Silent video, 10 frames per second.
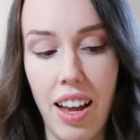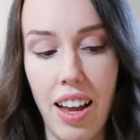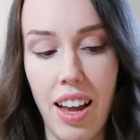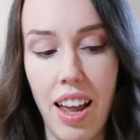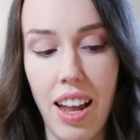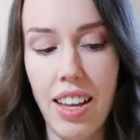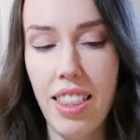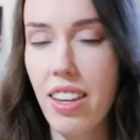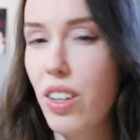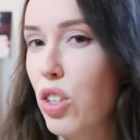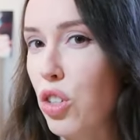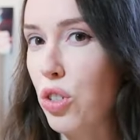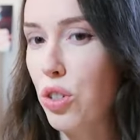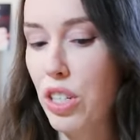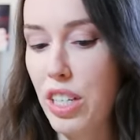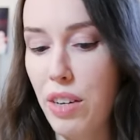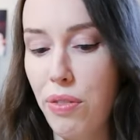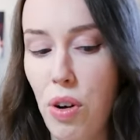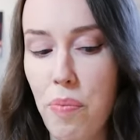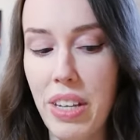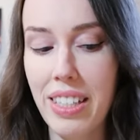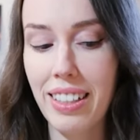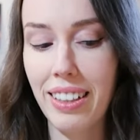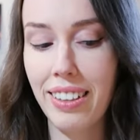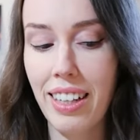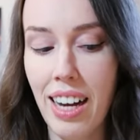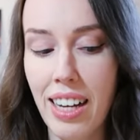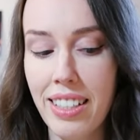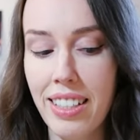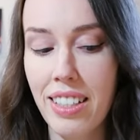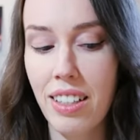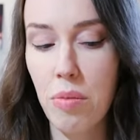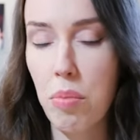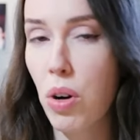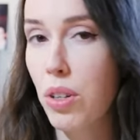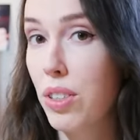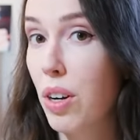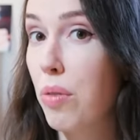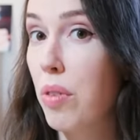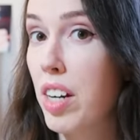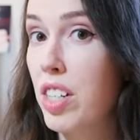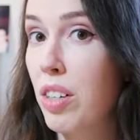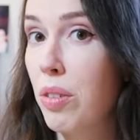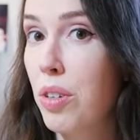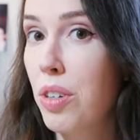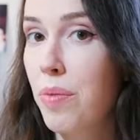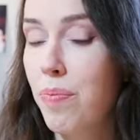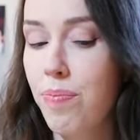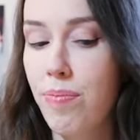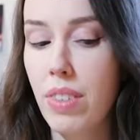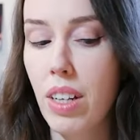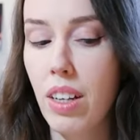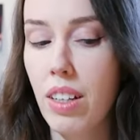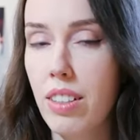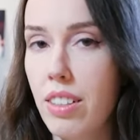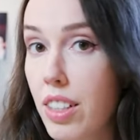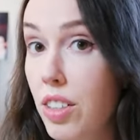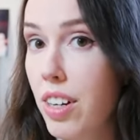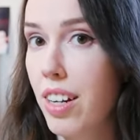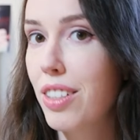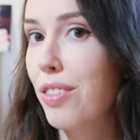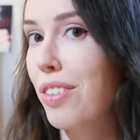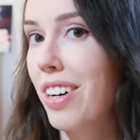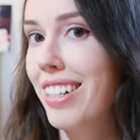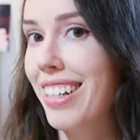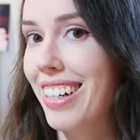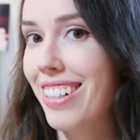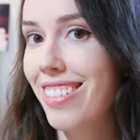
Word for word: anything juicy from this last box of Raging Roar? Stick around to find out.